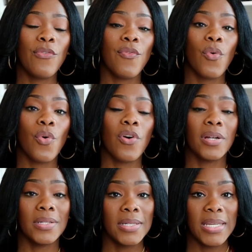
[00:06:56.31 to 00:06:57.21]

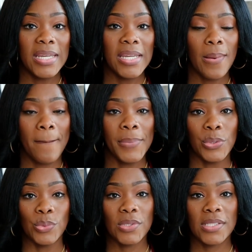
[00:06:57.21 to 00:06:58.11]
for knee
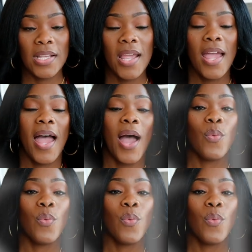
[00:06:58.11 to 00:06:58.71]
boots. I